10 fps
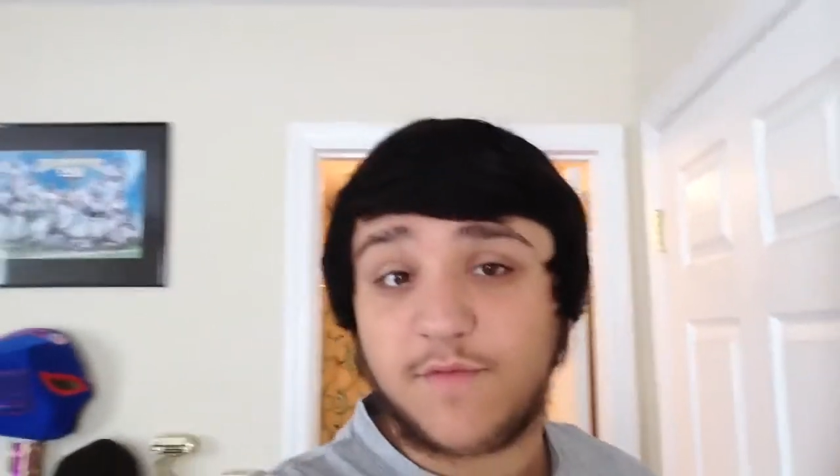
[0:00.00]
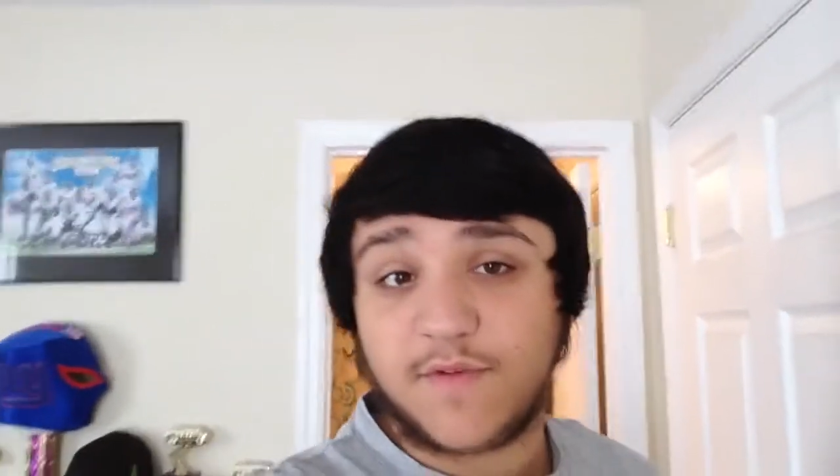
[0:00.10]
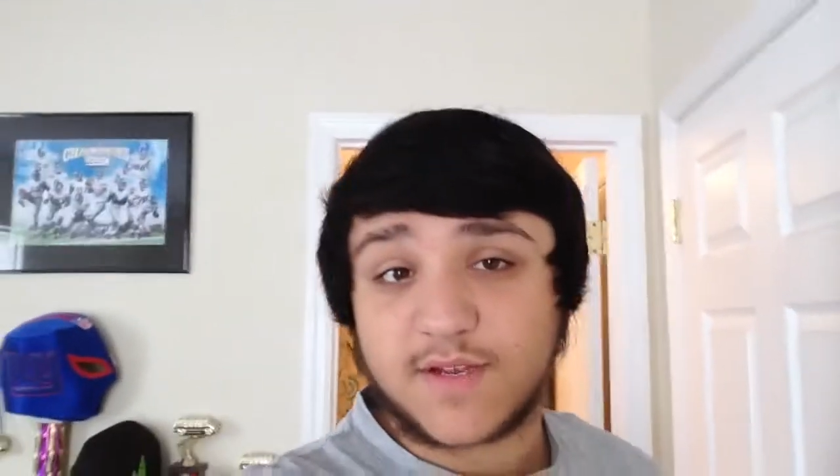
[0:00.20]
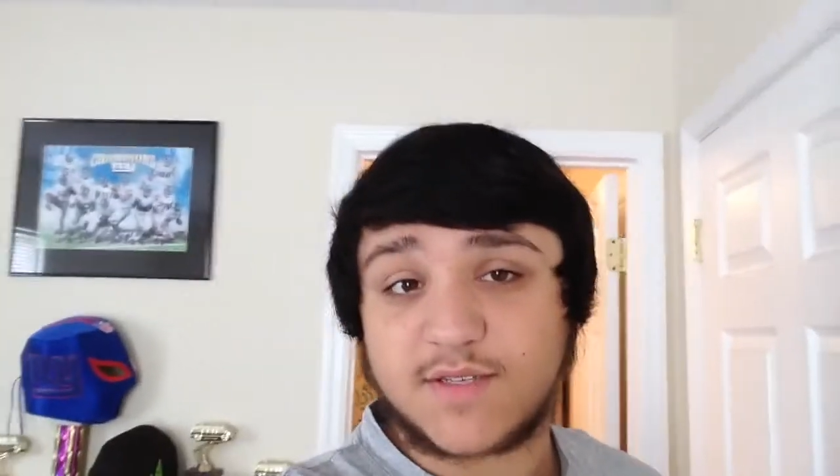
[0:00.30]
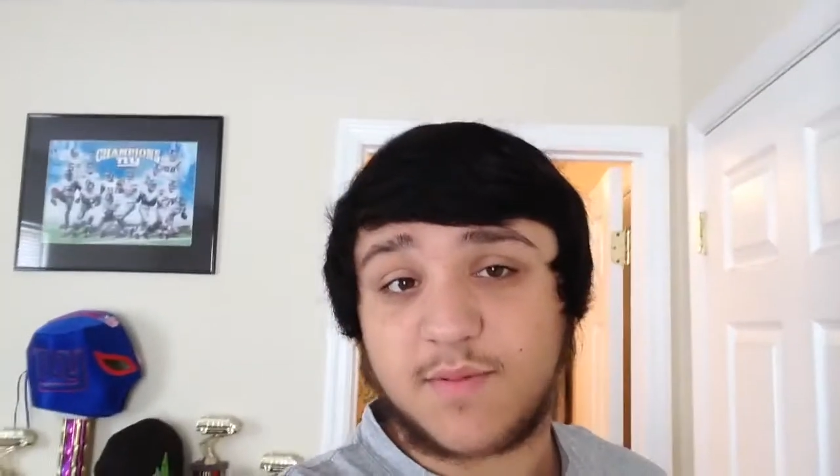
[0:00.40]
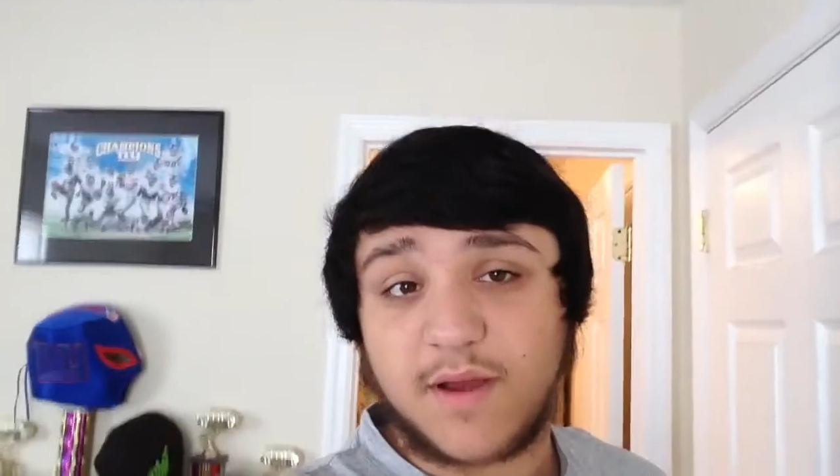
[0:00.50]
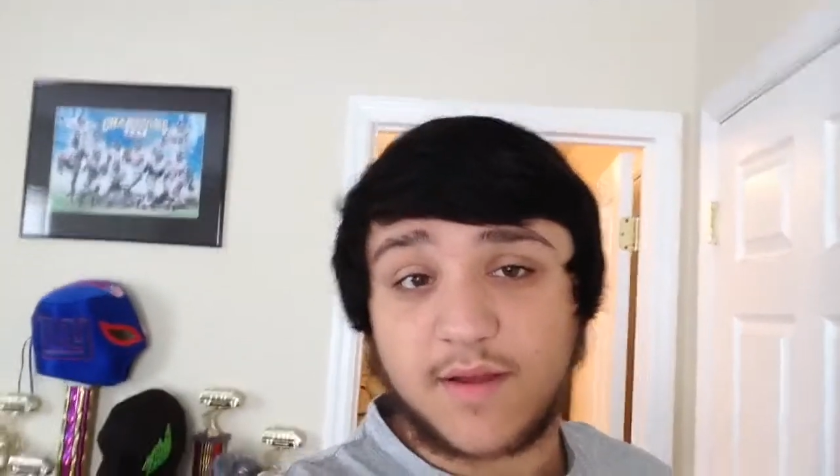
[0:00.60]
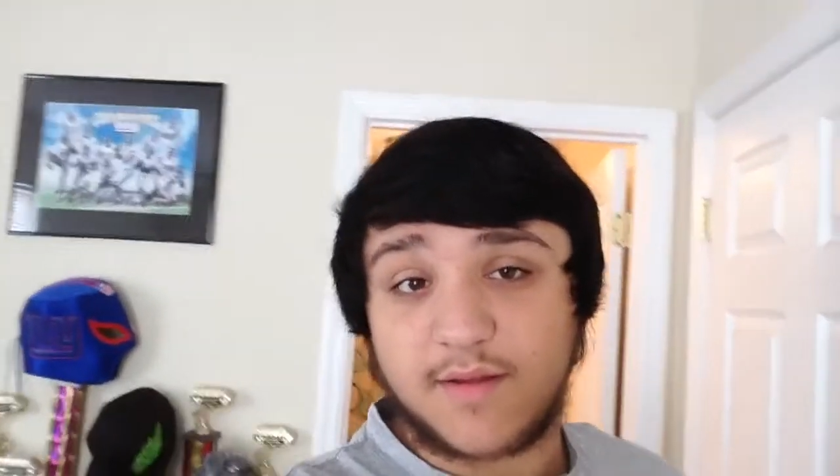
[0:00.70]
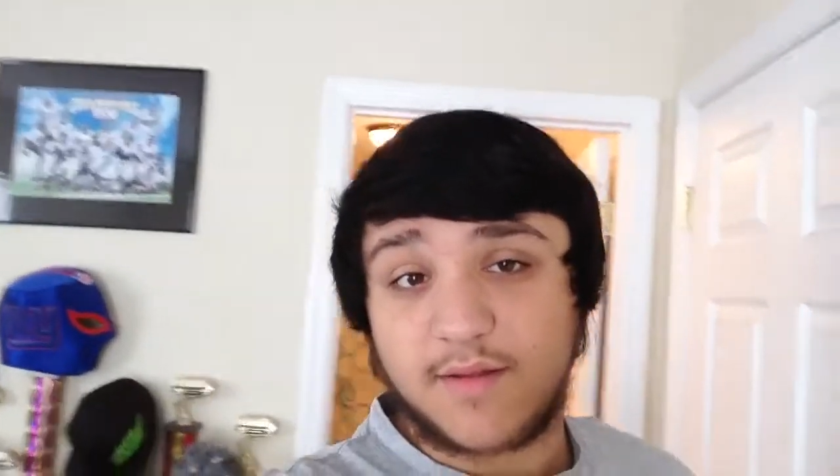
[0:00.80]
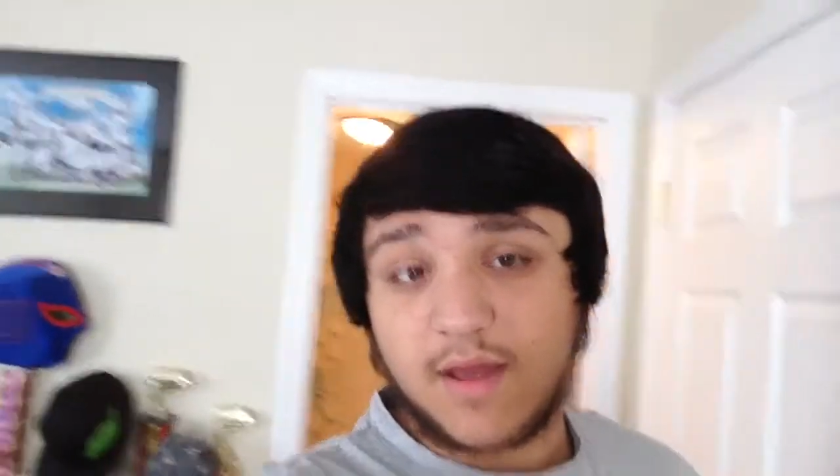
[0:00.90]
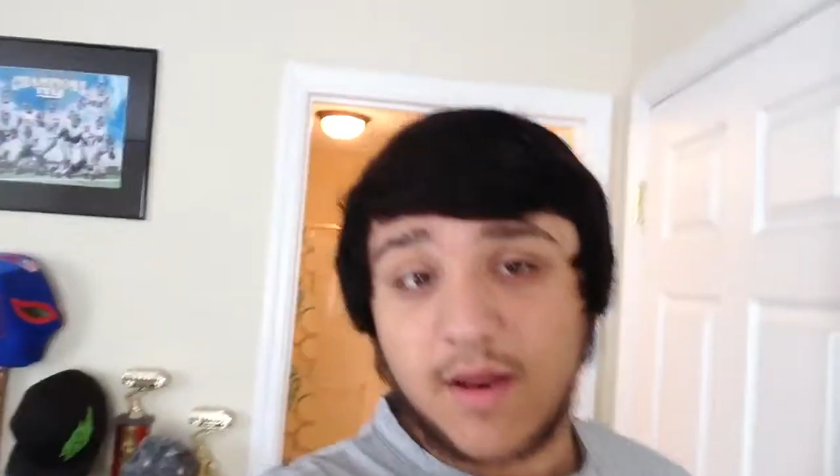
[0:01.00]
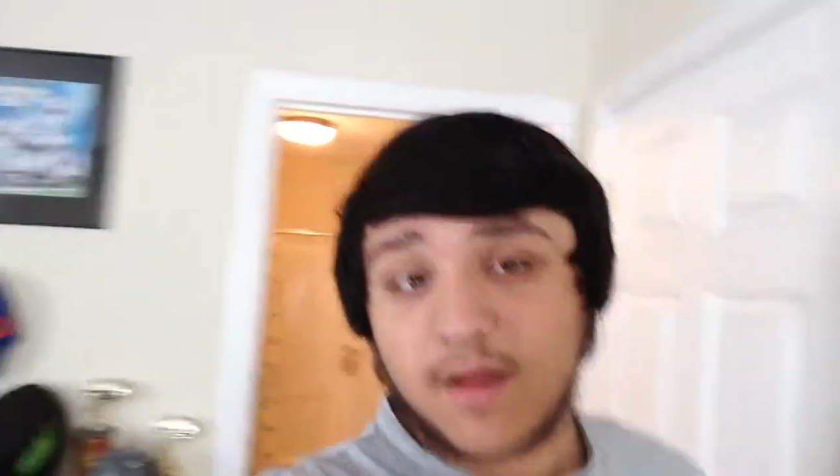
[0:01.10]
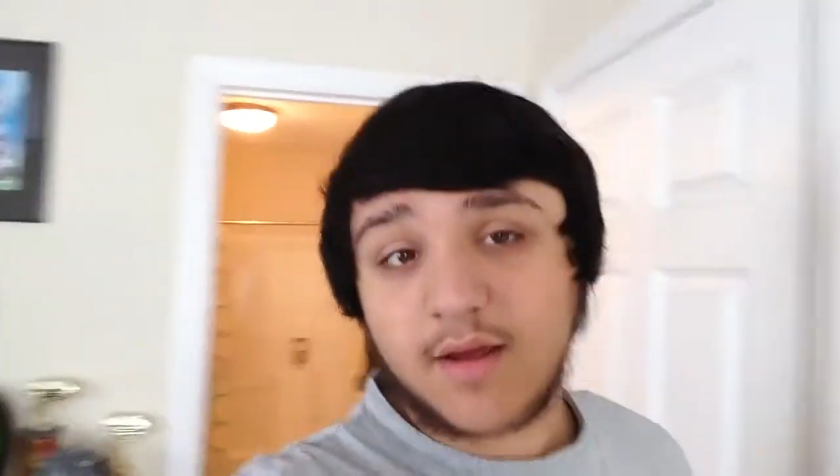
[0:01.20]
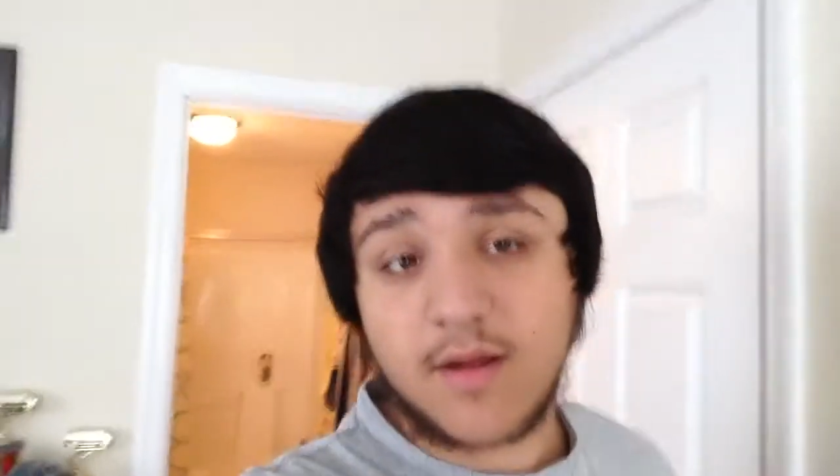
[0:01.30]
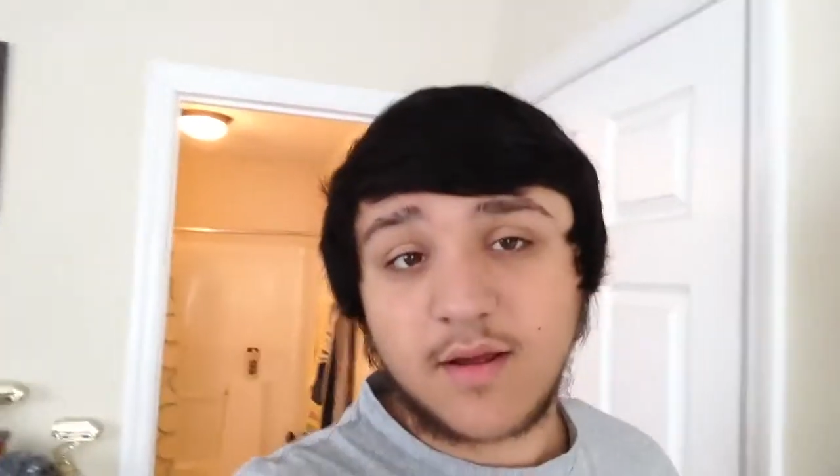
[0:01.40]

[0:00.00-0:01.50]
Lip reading: fixed by then.